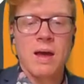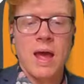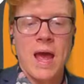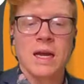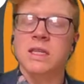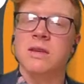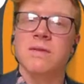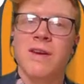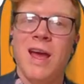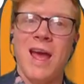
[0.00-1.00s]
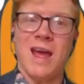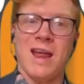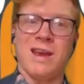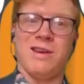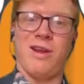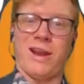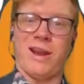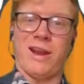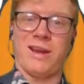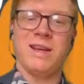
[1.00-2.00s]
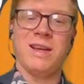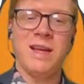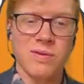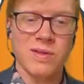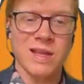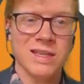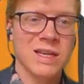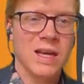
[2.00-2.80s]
active at night in New Zealand.